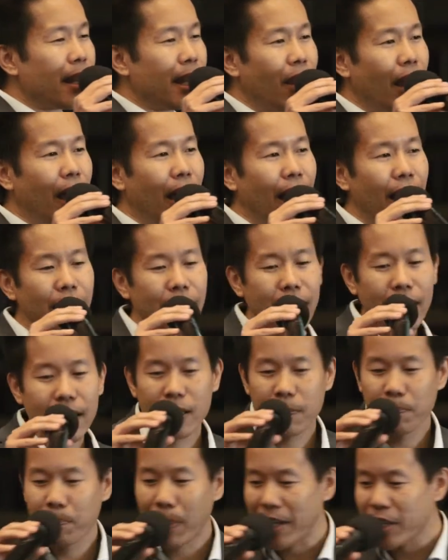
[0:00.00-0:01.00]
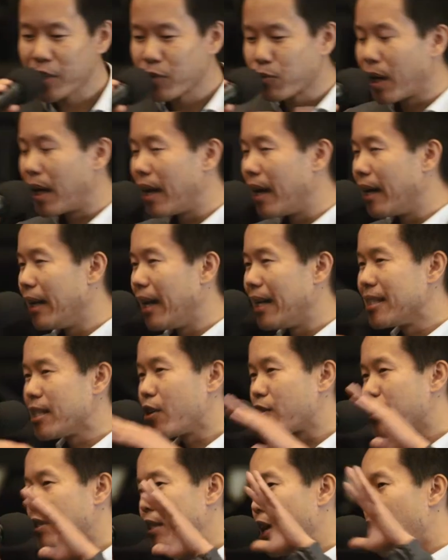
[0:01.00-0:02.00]
Now, on this bus ride, as
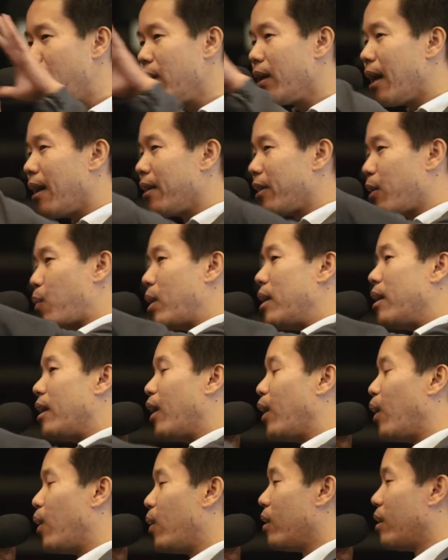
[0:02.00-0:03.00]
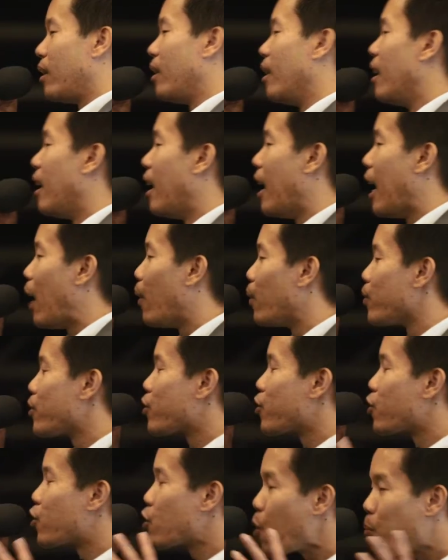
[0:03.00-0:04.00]
I was staring out the window, I
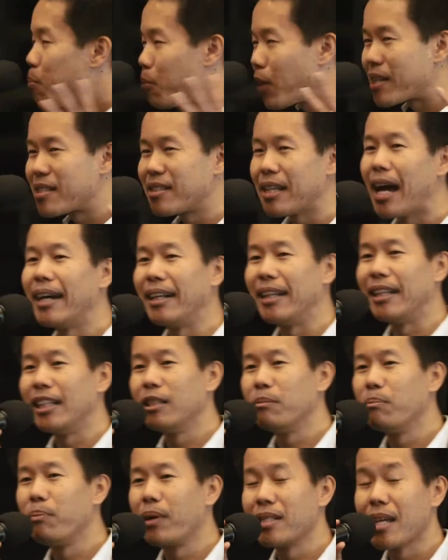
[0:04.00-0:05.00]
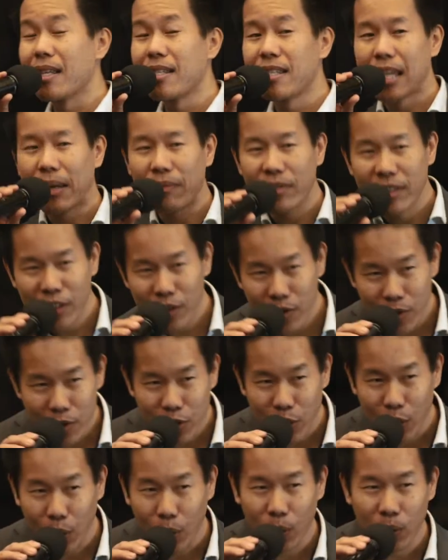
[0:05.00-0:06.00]
was super excited because at 17
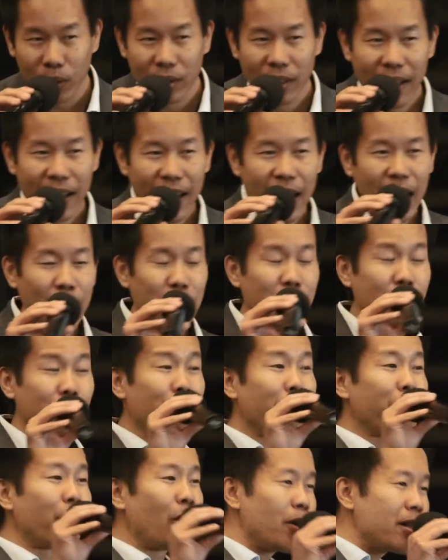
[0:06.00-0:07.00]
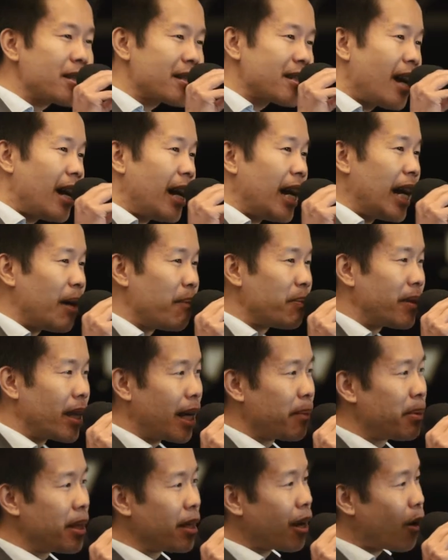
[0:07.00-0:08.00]
years old, it'd be the first time
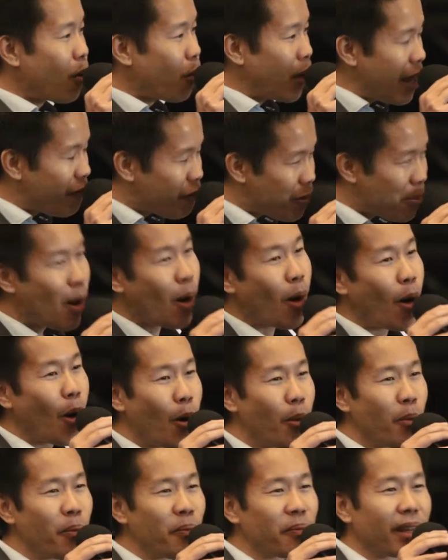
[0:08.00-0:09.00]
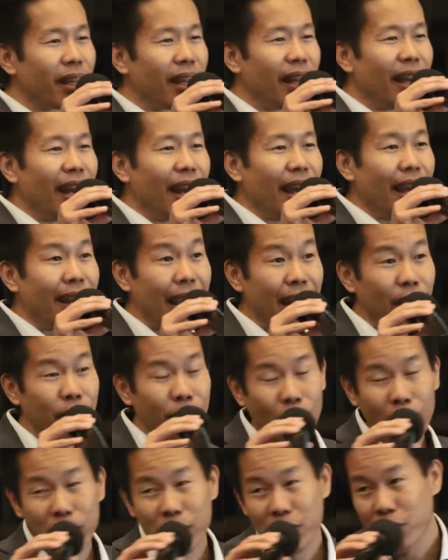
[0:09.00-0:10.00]
that I'd be away from home, and I had a
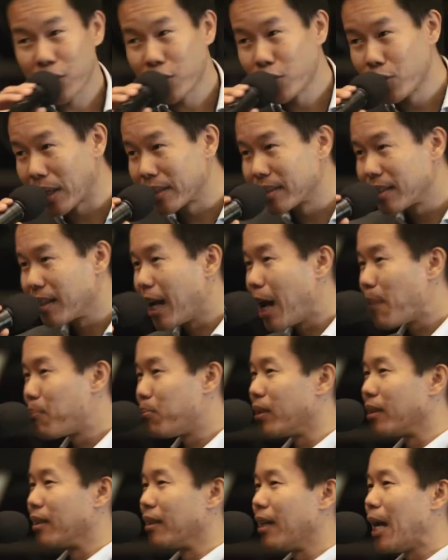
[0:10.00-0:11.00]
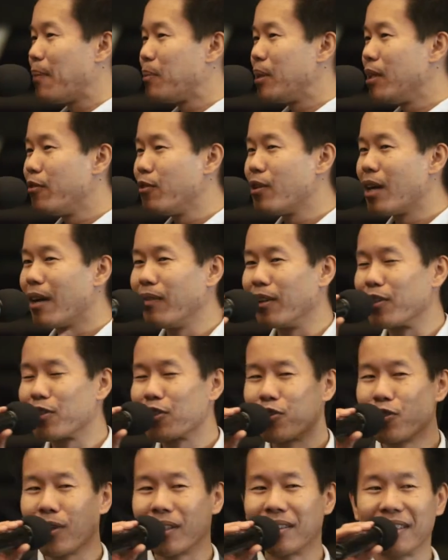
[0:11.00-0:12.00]
very strict upbringing. How many of you have
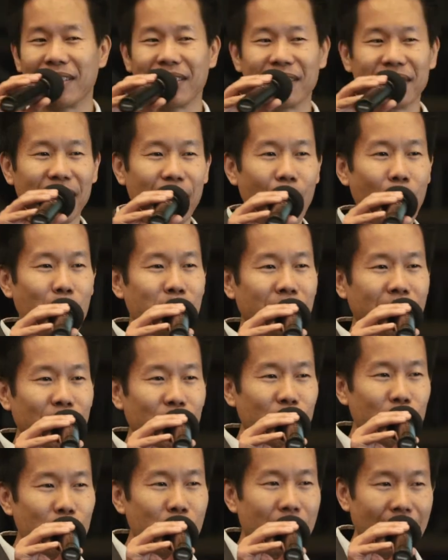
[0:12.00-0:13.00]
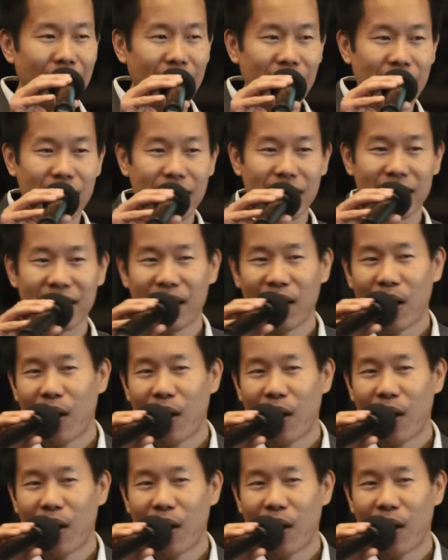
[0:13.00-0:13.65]
strict upbringing with your parents?